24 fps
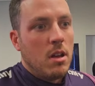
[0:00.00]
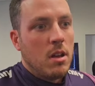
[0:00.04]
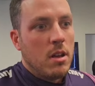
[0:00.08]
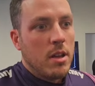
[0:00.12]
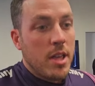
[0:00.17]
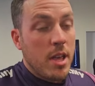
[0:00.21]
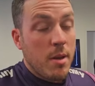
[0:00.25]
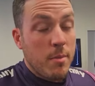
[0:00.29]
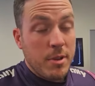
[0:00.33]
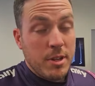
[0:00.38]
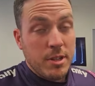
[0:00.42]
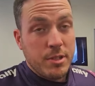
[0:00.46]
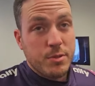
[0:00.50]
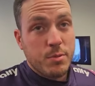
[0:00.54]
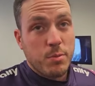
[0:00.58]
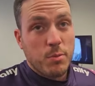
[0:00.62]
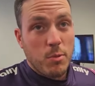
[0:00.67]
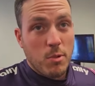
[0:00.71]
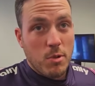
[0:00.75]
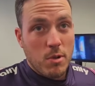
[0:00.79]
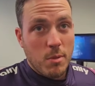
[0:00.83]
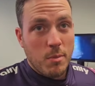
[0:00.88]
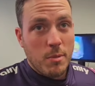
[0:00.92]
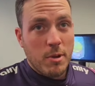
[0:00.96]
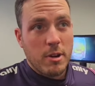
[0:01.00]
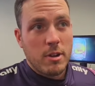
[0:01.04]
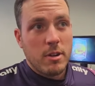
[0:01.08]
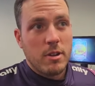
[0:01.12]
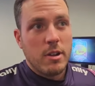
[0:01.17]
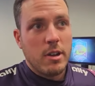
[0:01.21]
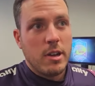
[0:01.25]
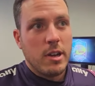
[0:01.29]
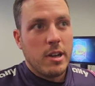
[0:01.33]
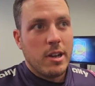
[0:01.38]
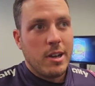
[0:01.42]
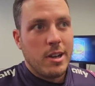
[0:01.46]
Yeah, it's warmer,
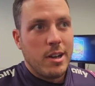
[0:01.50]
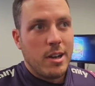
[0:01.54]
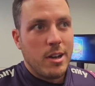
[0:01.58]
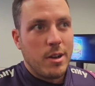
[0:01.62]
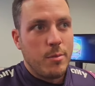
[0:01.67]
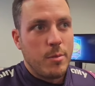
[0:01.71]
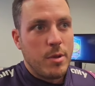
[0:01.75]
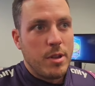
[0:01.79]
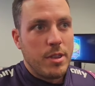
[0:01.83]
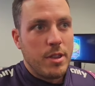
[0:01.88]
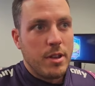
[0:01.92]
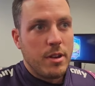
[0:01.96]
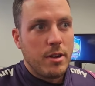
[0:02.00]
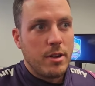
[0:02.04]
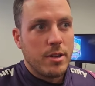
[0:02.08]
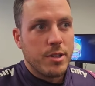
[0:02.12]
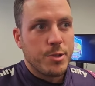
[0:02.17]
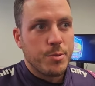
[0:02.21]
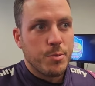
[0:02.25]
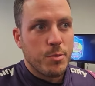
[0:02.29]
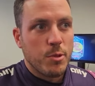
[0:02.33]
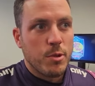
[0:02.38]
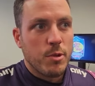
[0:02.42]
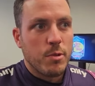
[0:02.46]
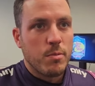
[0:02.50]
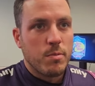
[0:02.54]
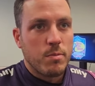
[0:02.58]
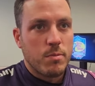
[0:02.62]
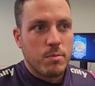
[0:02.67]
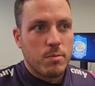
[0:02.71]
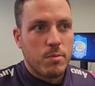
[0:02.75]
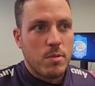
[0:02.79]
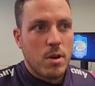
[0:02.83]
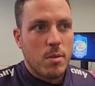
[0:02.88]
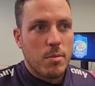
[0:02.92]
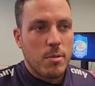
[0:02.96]
and there's more
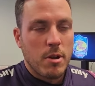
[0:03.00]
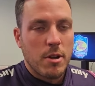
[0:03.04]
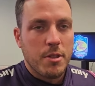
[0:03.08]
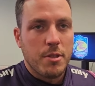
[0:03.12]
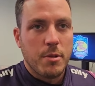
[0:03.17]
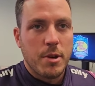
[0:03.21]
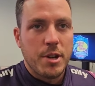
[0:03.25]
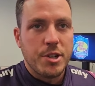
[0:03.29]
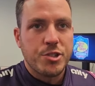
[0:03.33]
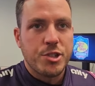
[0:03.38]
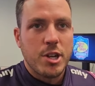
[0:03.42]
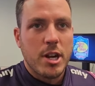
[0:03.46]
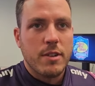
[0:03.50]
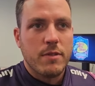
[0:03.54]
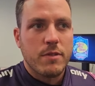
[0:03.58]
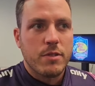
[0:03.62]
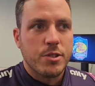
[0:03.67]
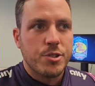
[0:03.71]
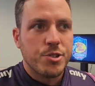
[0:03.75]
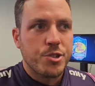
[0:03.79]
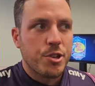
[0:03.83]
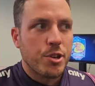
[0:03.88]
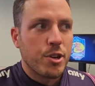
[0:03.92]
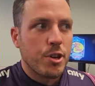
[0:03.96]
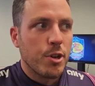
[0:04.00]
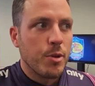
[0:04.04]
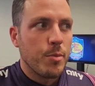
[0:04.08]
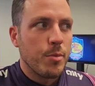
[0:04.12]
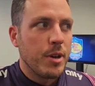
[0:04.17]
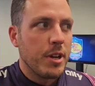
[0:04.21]
rubber on the racetrack for sure.